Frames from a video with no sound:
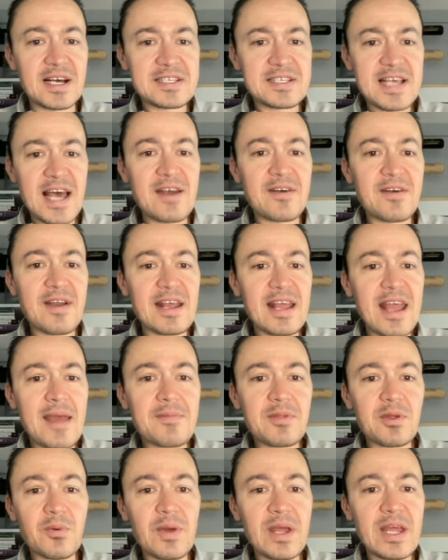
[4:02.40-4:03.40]
Saturday
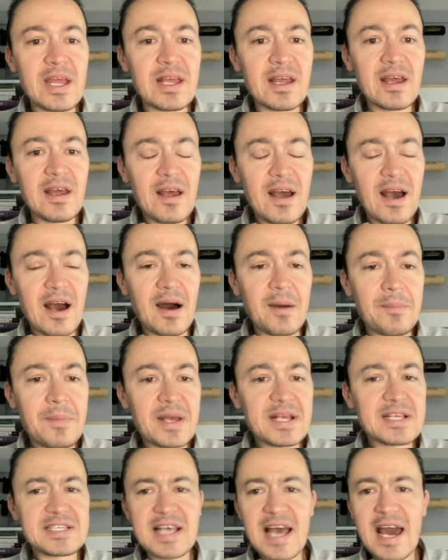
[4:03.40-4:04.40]
game of the week.
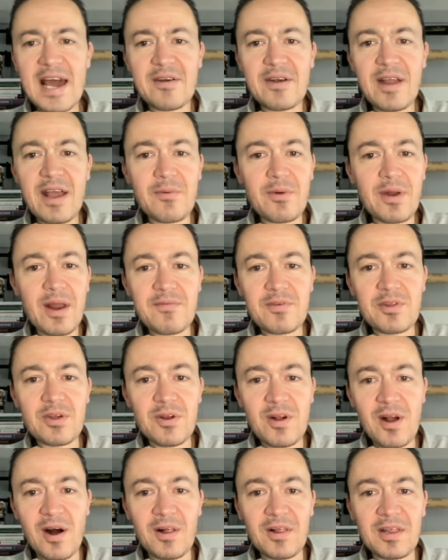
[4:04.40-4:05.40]
Big Saturday, whatever
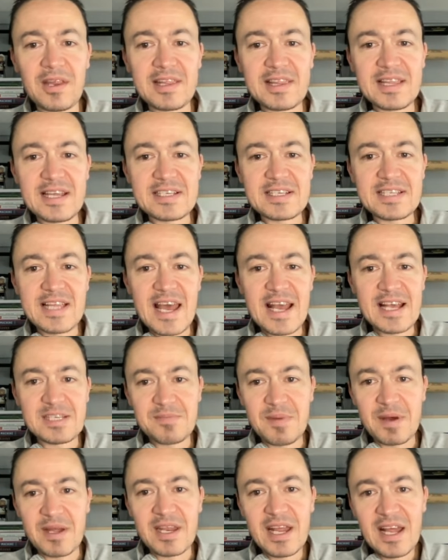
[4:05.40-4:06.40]
they're calling it these days,
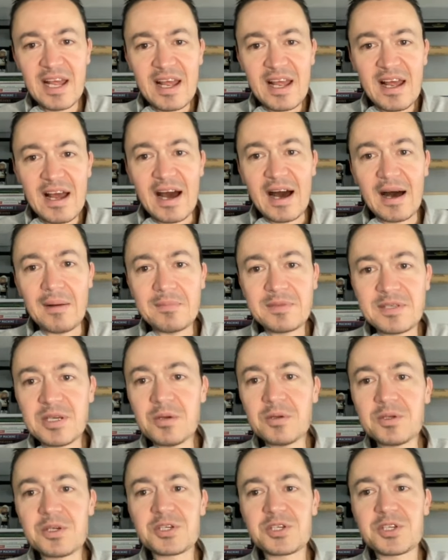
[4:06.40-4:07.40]
but
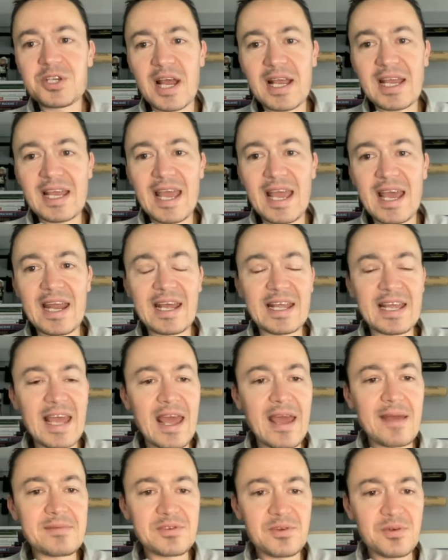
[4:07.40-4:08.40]
2 just gigantic
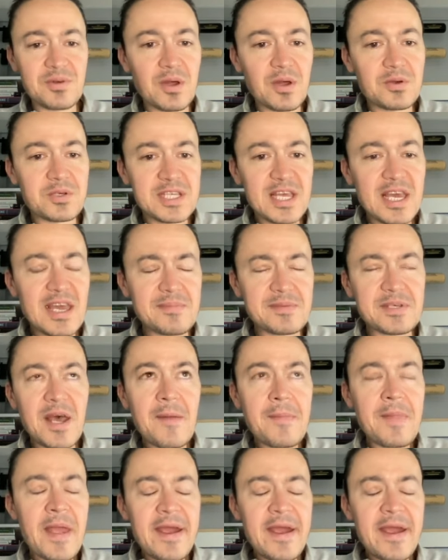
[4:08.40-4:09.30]
games for those teams.